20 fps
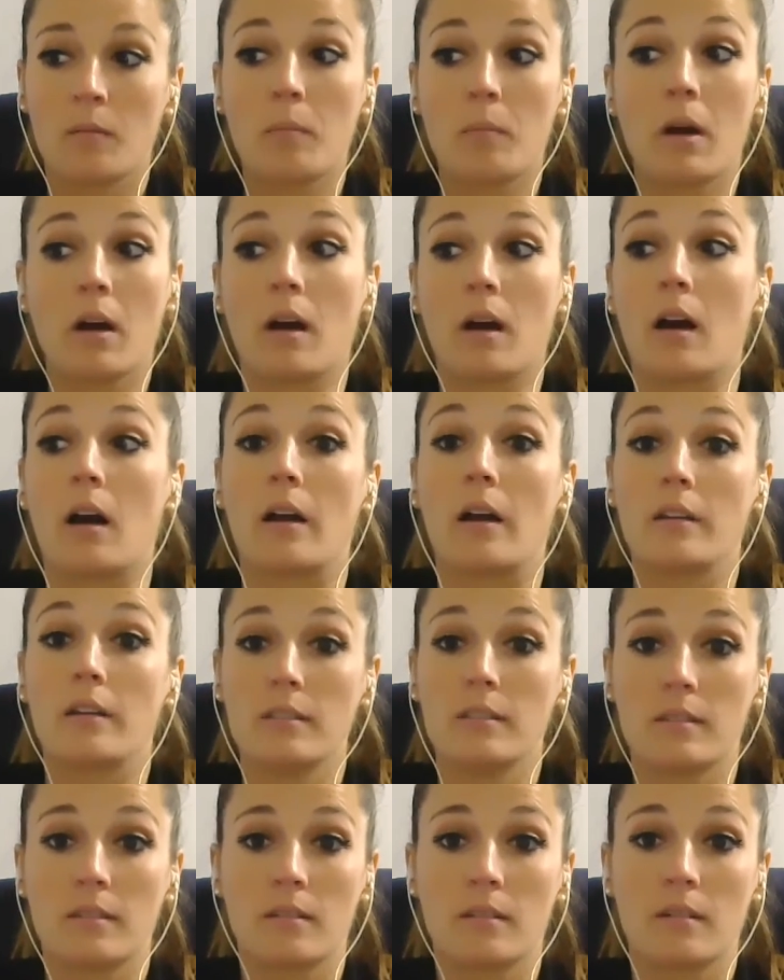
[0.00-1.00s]

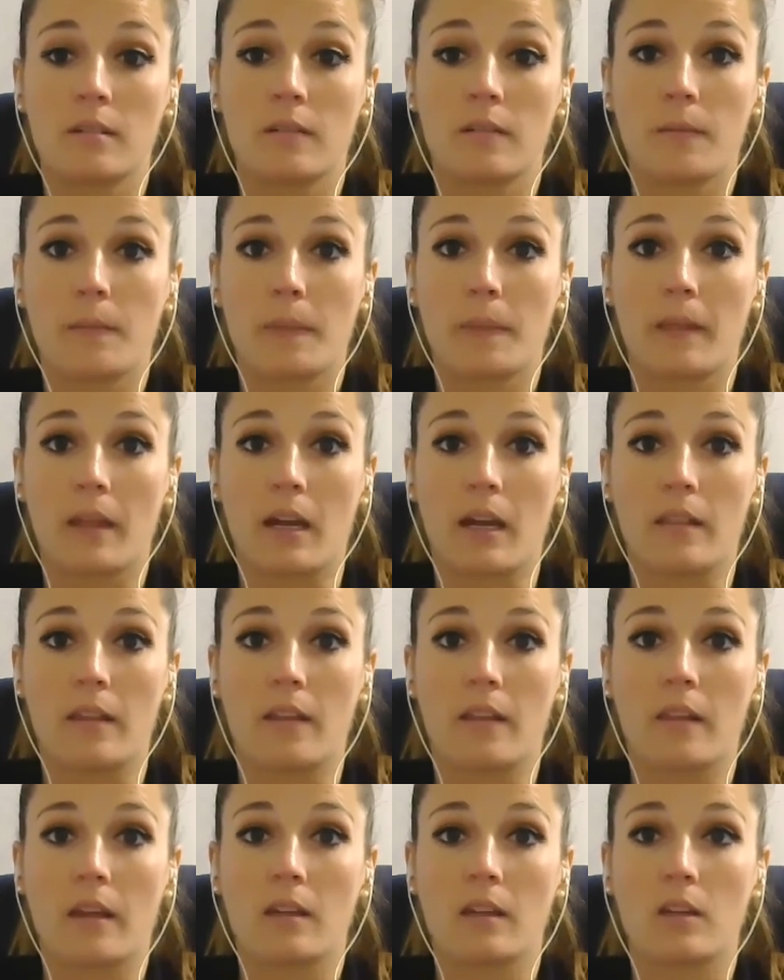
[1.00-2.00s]
pause, and
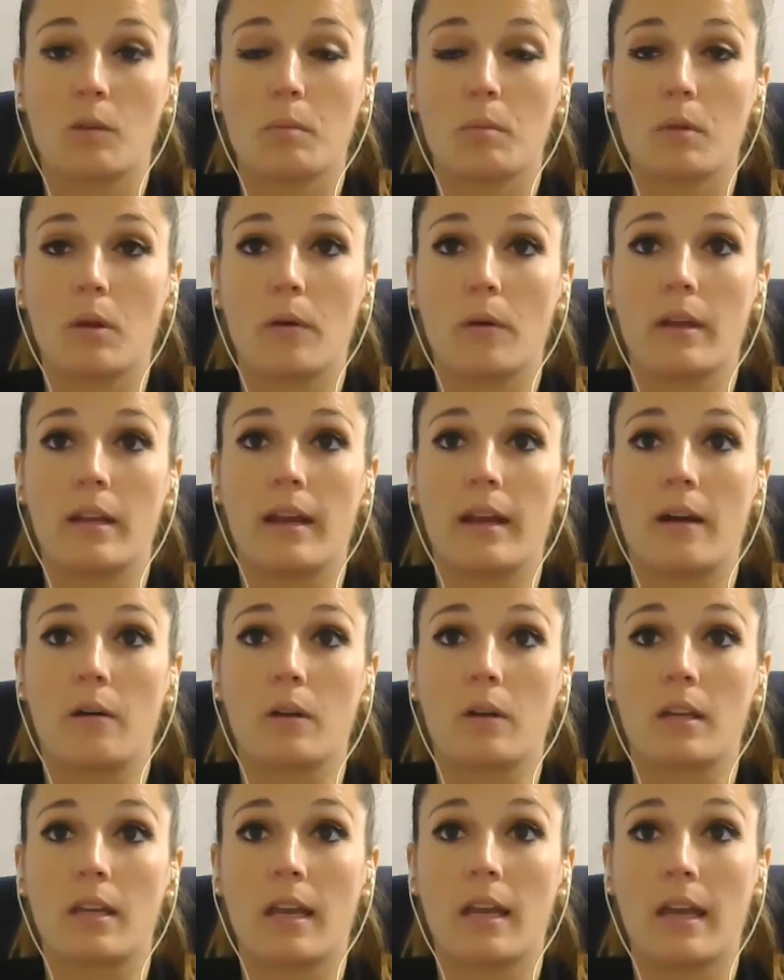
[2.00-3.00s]
then like you're blowing
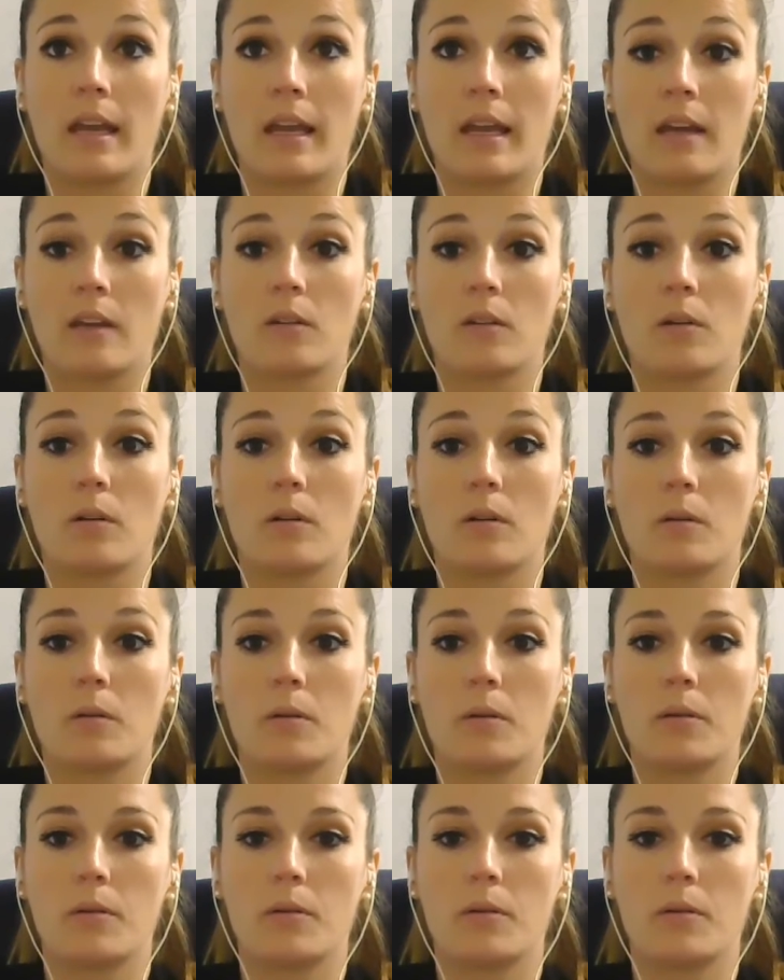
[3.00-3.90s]
out a candle,